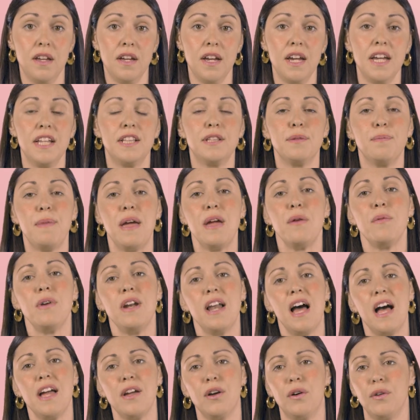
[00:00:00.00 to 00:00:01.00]
It may
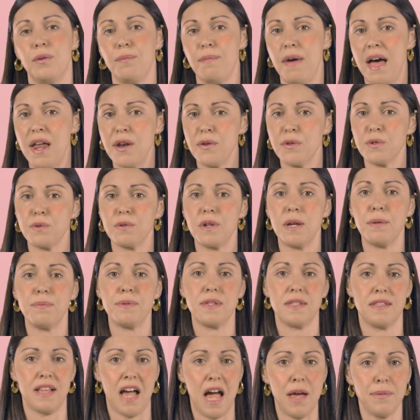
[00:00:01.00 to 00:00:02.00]
rely on
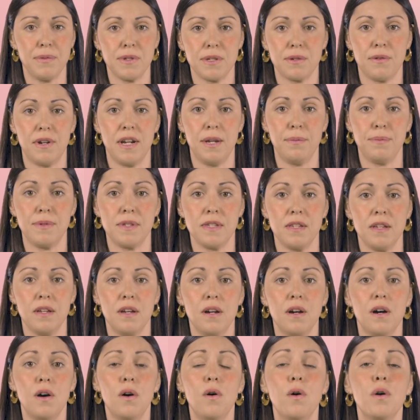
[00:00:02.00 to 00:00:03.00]
manuscripts, typescripts,
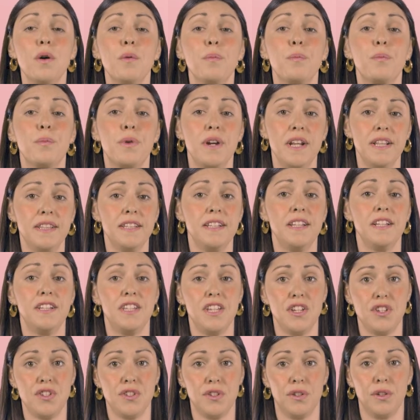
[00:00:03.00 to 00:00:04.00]
or printed
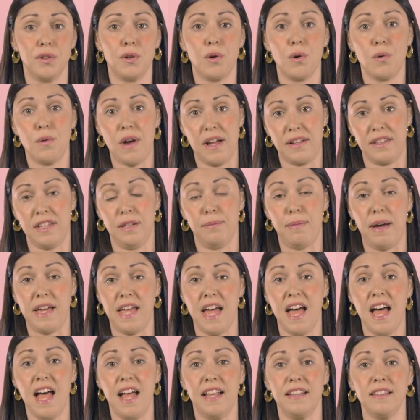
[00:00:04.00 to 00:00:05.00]
edition corrected by
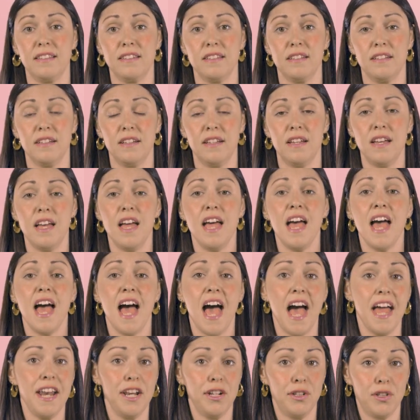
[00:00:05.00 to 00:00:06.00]
hand,
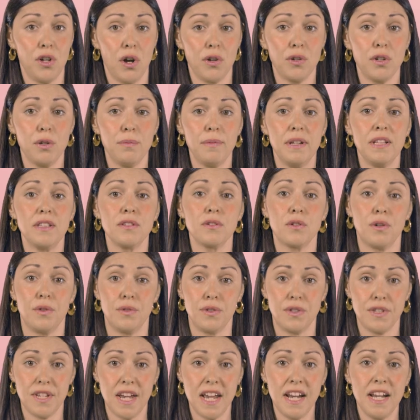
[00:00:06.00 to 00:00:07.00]
any document
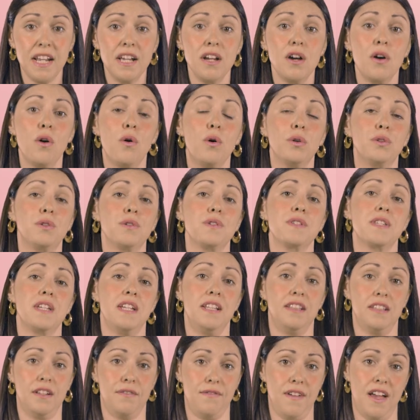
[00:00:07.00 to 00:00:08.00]
containing author's
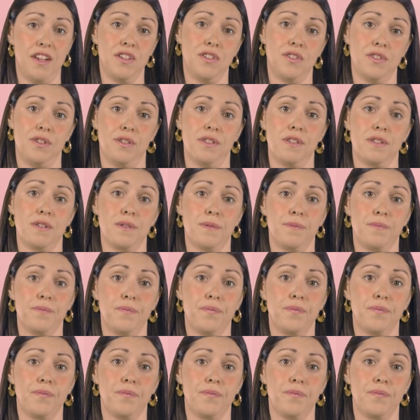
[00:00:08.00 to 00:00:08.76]
interventions.